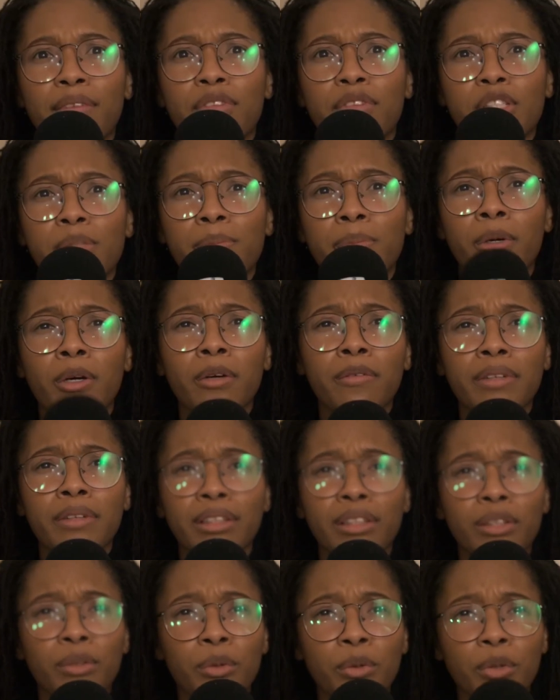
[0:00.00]
this
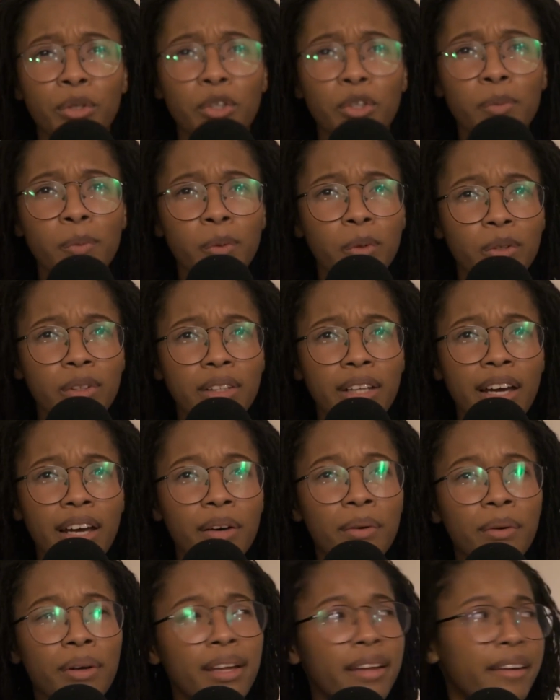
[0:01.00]
perfect little cubicle
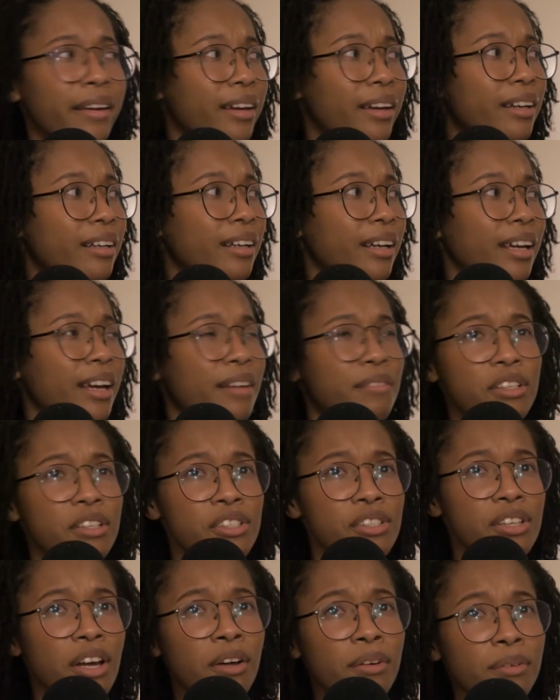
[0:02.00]
now, and I have a
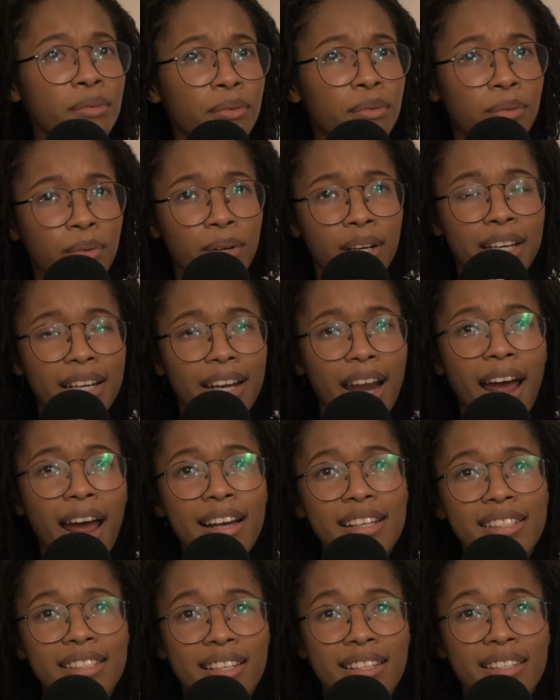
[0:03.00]
shelf where I can
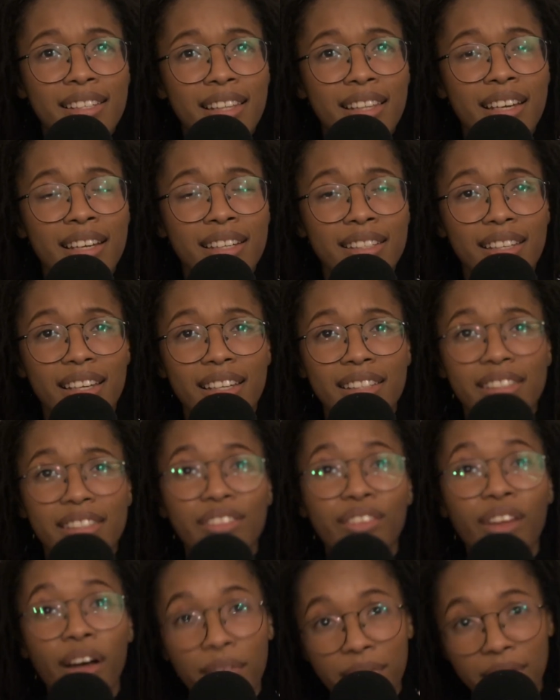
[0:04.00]
access things. It's
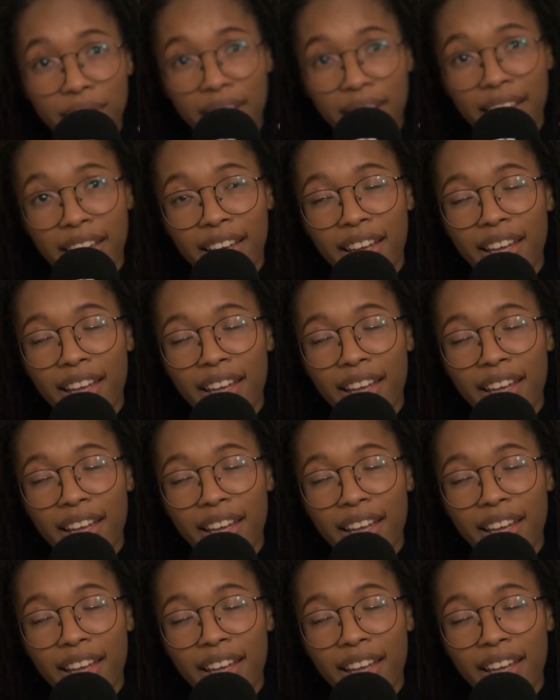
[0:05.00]
lovely.